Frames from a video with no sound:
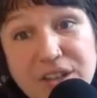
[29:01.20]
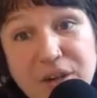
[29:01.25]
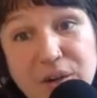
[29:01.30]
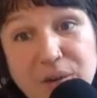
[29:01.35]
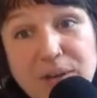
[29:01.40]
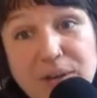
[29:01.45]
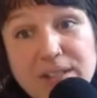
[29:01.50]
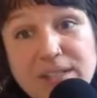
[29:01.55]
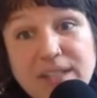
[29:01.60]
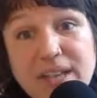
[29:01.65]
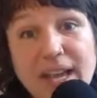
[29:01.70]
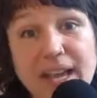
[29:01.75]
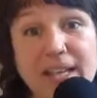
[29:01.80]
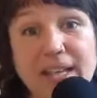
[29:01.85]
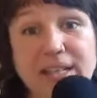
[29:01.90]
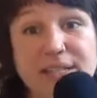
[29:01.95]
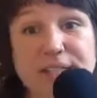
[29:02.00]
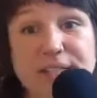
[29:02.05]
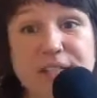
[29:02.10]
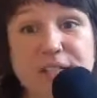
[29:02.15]
there was
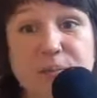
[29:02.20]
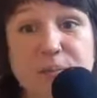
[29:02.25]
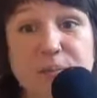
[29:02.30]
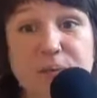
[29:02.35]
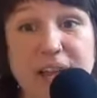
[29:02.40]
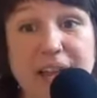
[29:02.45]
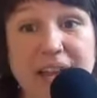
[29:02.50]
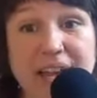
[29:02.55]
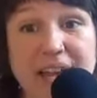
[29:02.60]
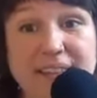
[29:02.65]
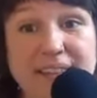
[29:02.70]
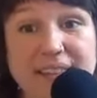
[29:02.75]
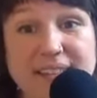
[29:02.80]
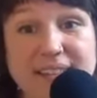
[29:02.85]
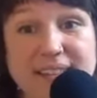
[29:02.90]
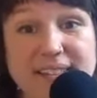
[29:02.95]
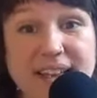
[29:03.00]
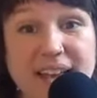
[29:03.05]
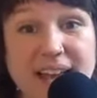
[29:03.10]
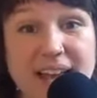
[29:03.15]
a display
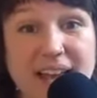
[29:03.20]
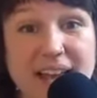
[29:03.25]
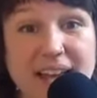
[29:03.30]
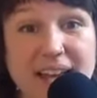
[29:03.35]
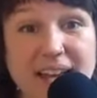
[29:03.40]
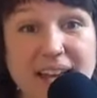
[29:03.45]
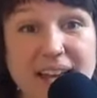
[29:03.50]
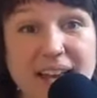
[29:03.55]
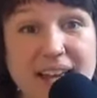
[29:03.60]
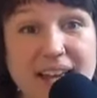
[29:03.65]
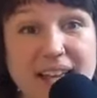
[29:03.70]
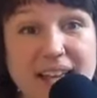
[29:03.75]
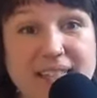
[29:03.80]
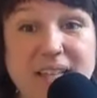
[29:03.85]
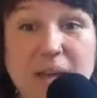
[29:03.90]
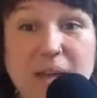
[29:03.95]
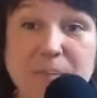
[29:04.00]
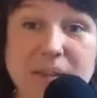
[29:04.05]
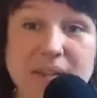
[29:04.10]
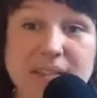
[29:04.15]
that said
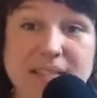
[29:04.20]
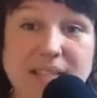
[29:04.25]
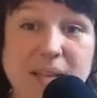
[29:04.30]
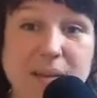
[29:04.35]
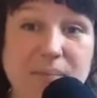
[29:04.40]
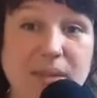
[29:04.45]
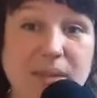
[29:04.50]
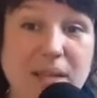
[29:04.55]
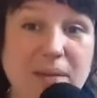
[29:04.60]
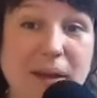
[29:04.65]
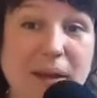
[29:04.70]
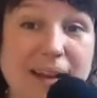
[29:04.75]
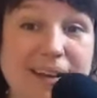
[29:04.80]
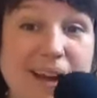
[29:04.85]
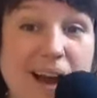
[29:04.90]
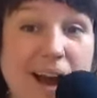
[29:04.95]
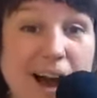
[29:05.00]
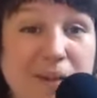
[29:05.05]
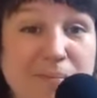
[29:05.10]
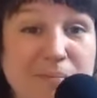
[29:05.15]
something, something, my
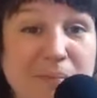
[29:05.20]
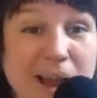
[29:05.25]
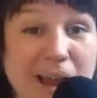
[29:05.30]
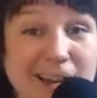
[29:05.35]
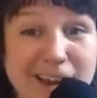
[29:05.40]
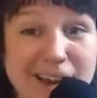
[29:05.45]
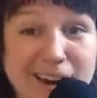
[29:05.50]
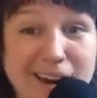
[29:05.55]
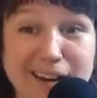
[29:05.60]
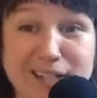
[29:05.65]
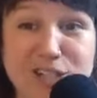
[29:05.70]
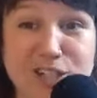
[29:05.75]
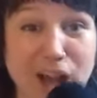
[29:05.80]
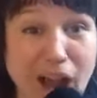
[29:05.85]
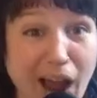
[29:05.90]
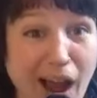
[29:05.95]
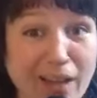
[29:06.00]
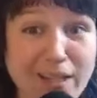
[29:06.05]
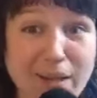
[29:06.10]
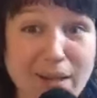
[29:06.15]
non binary
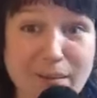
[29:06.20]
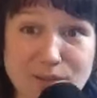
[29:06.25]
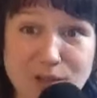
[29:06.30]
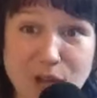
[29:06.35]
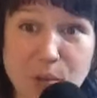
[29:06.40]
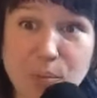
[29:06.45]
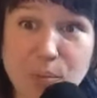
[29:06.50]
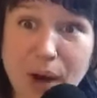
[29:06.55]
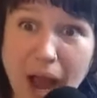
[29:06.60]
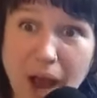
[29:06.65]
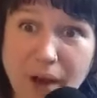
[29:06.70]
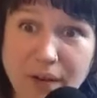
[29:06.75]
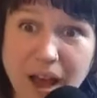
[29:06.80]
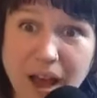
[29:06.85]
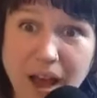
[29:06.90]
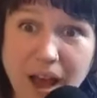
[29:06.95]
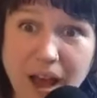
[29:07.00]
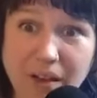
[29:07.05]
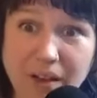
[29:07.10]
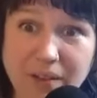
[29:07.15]
child, I'm so proud
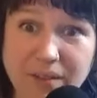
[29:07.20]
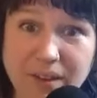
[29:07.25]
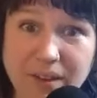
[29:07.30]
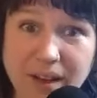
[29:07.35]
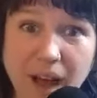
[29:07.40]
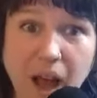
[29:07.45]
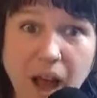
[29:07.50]
of.